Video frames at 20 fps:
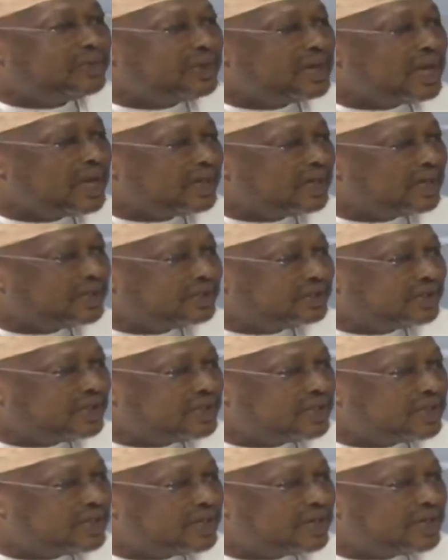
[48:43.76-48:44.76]
like I
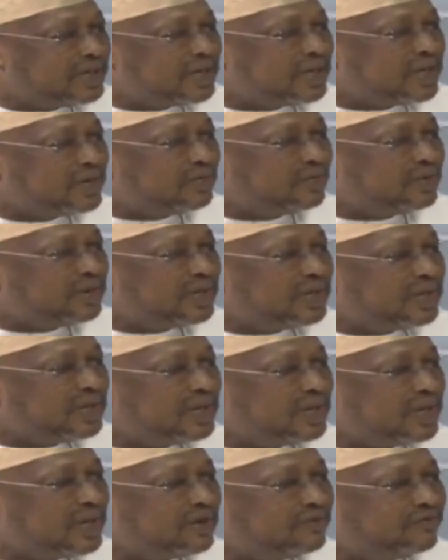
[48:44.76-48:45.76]
said earlier, we
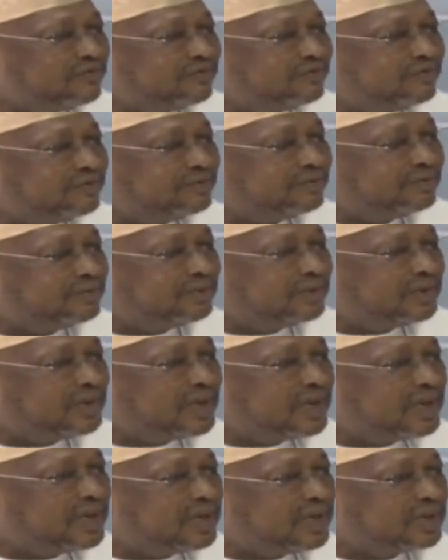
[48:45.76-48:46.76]
have,
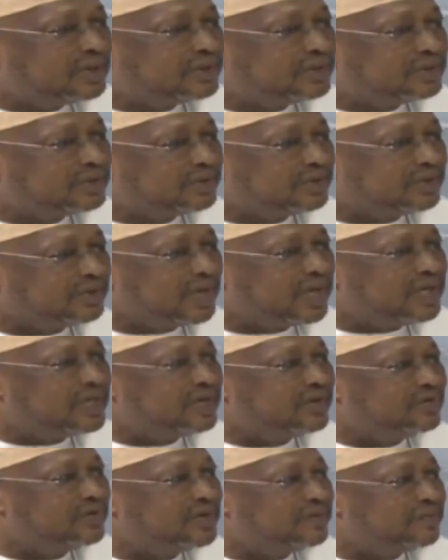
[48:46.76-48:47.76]

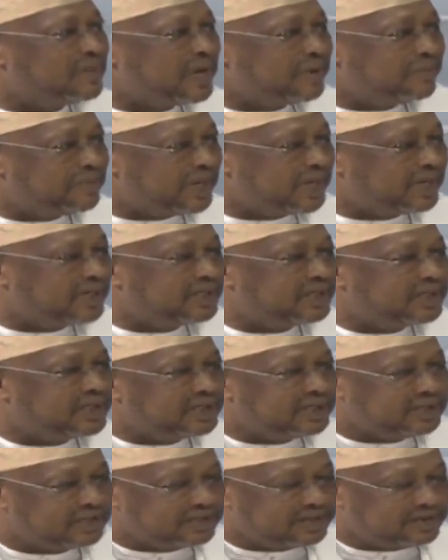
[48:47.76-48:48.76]
together with my party,
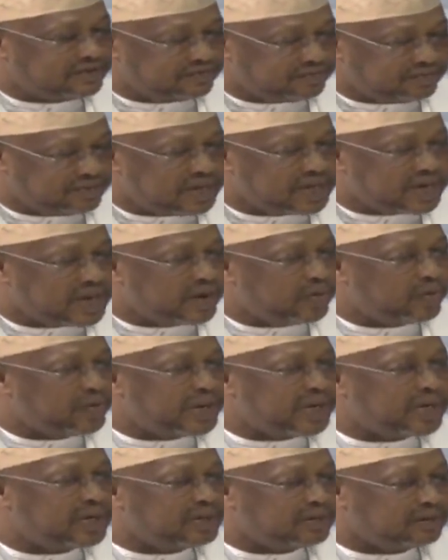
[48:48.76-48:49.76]
when I
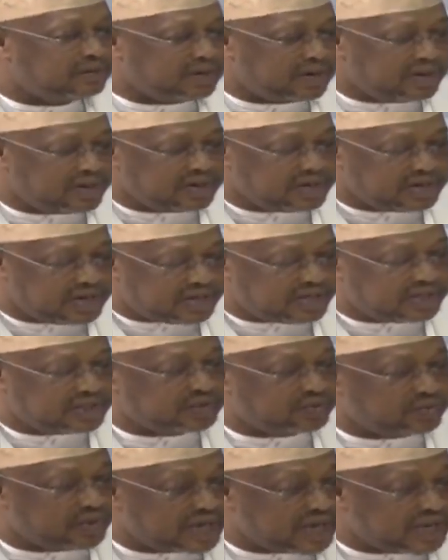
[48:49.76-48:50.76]
win, and that
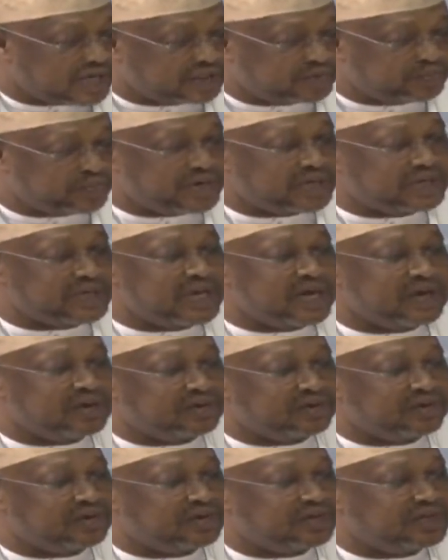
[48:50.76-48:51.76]
is when I spread
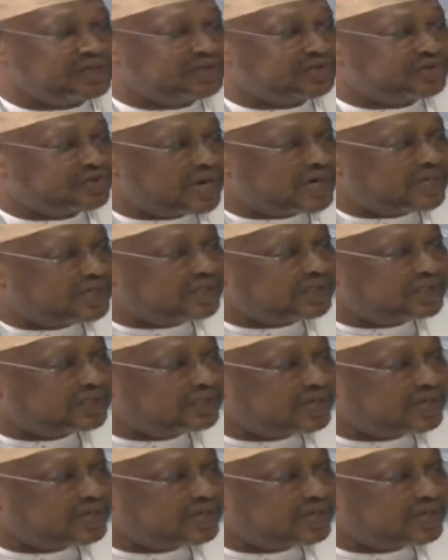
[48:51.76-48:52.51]
down all the strategy,